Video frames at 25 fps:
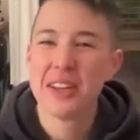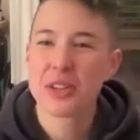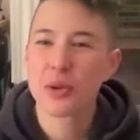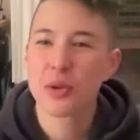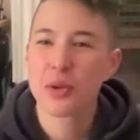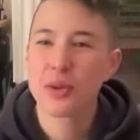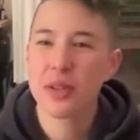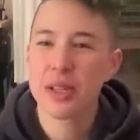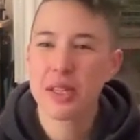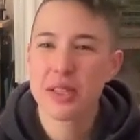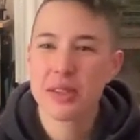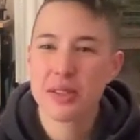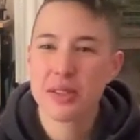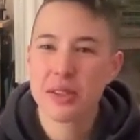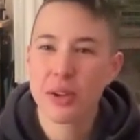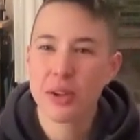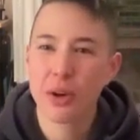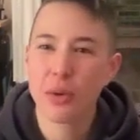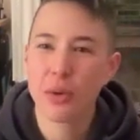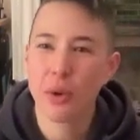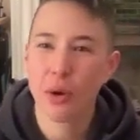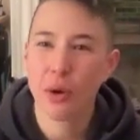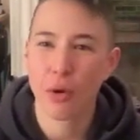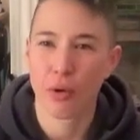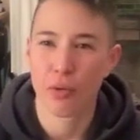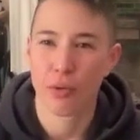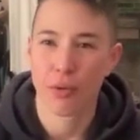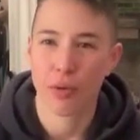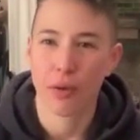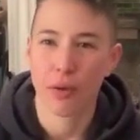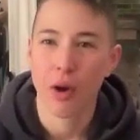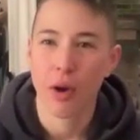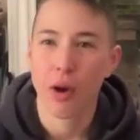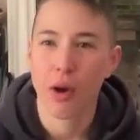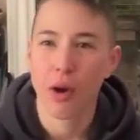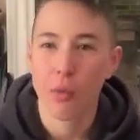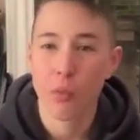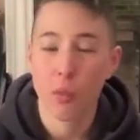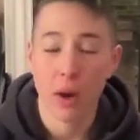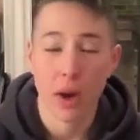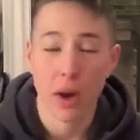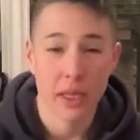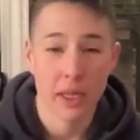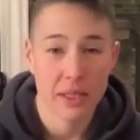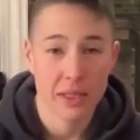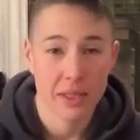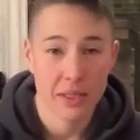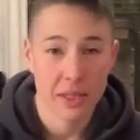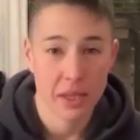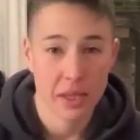So let's go over our
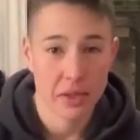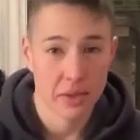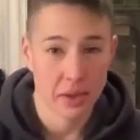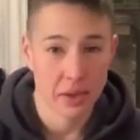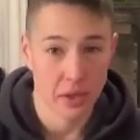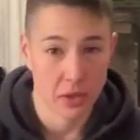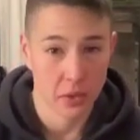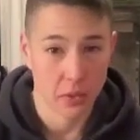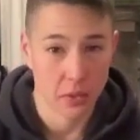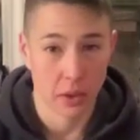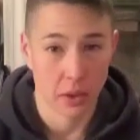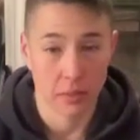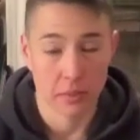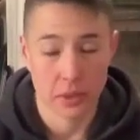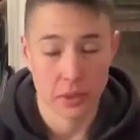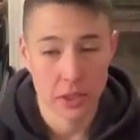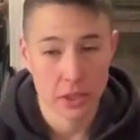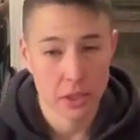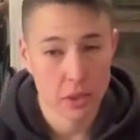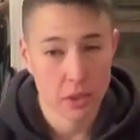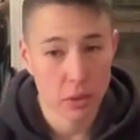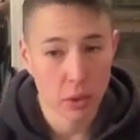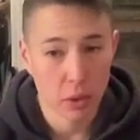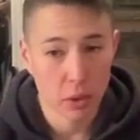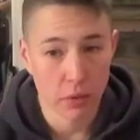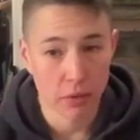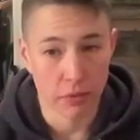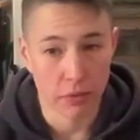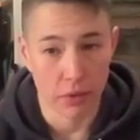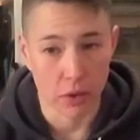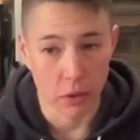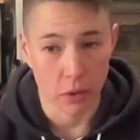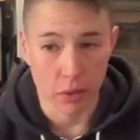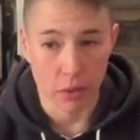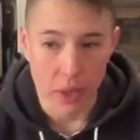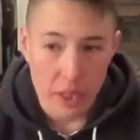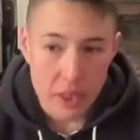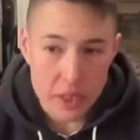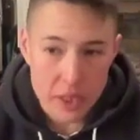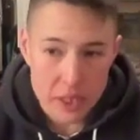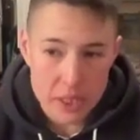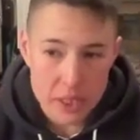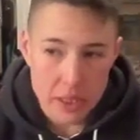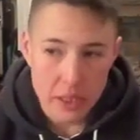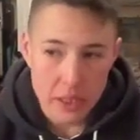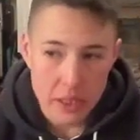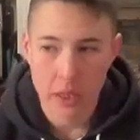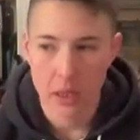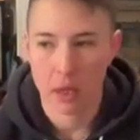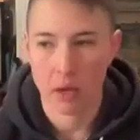wide stance inchworms just to review
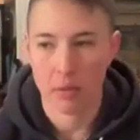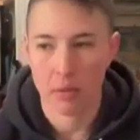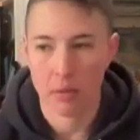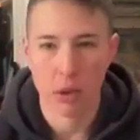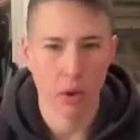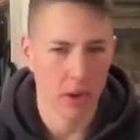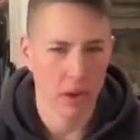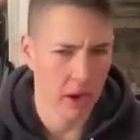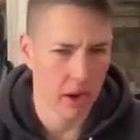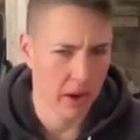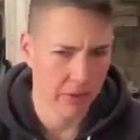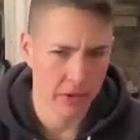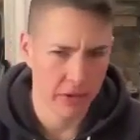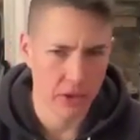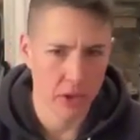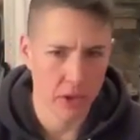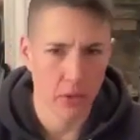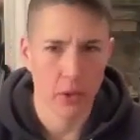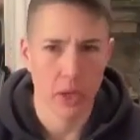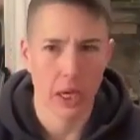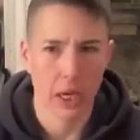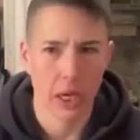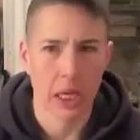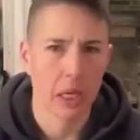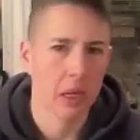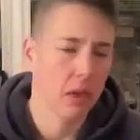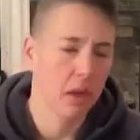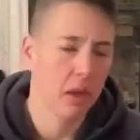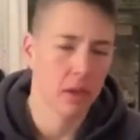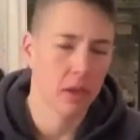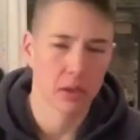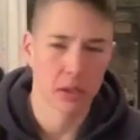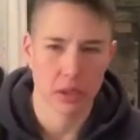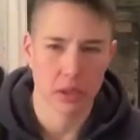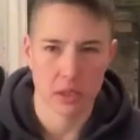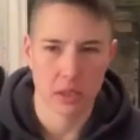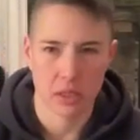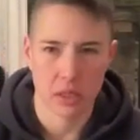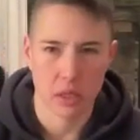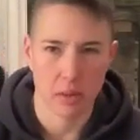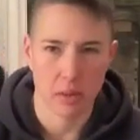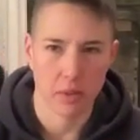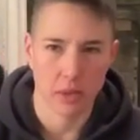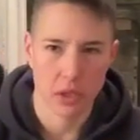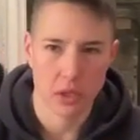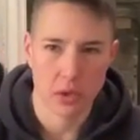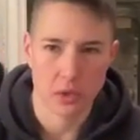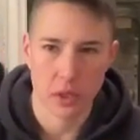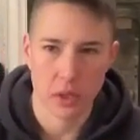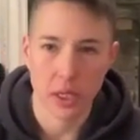it. You don't have to do any. I'll just
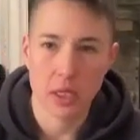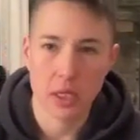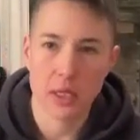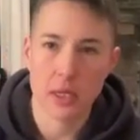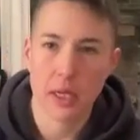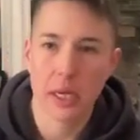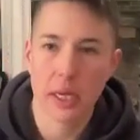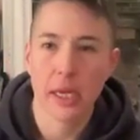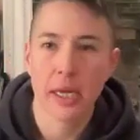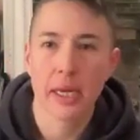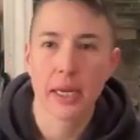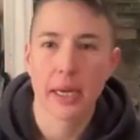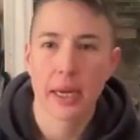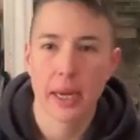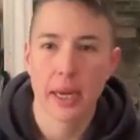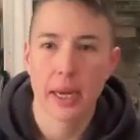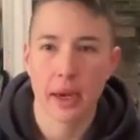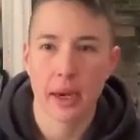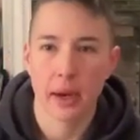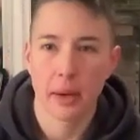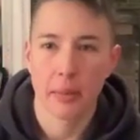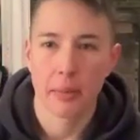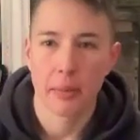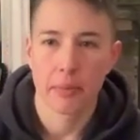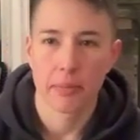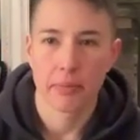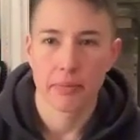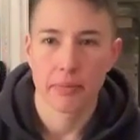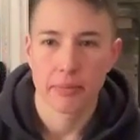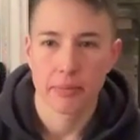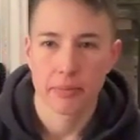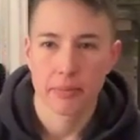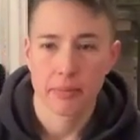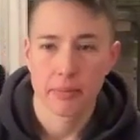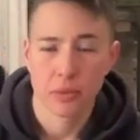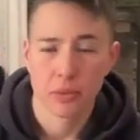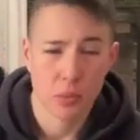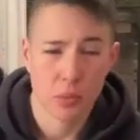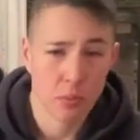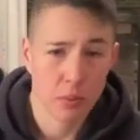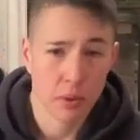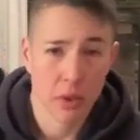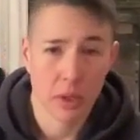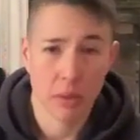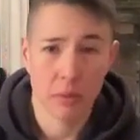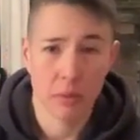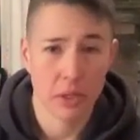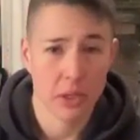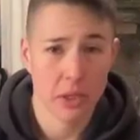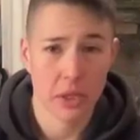demonstrate. It's
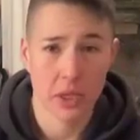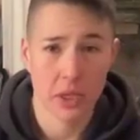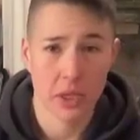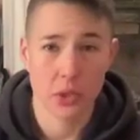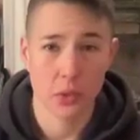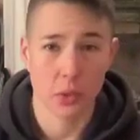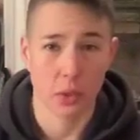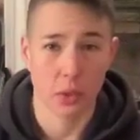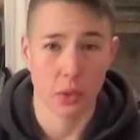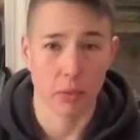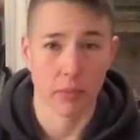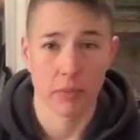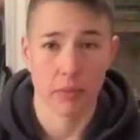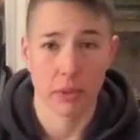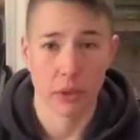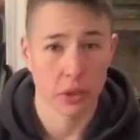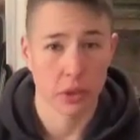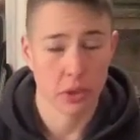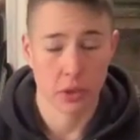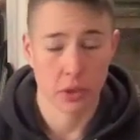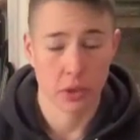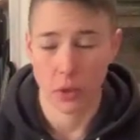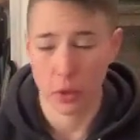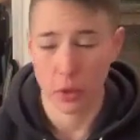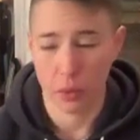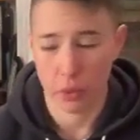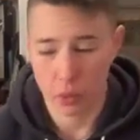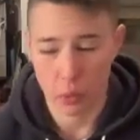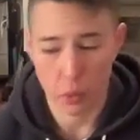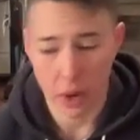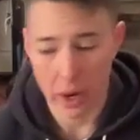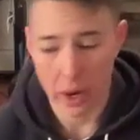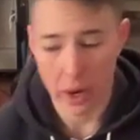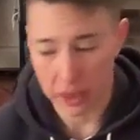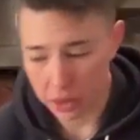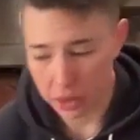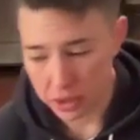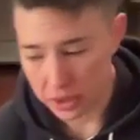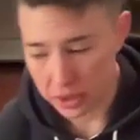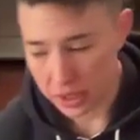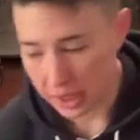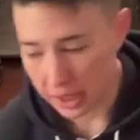pretty much an inchworm. You're just going with a wider